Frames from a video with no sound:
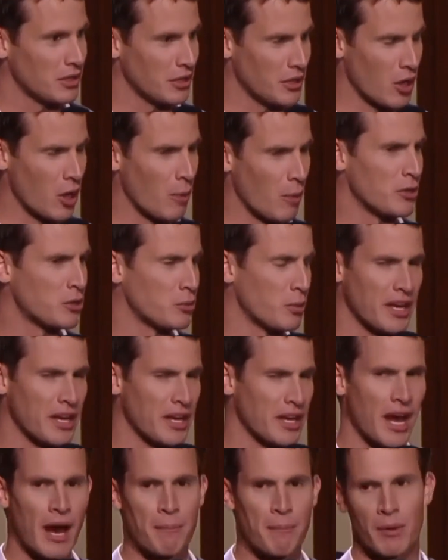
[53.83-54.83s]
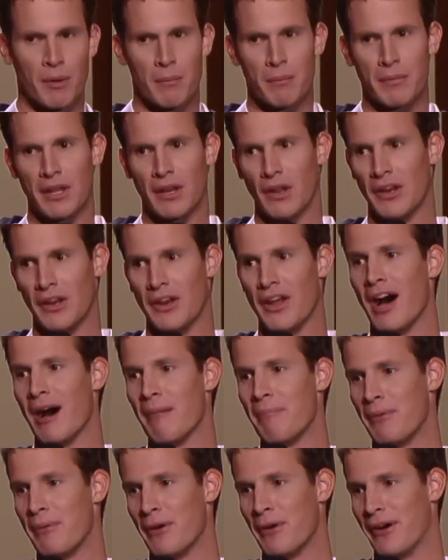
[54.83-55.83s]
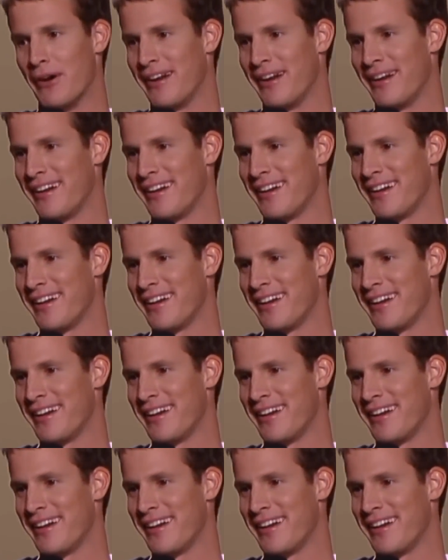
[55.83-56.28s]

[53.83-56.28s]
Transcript: You know, between upper, middle, and upper.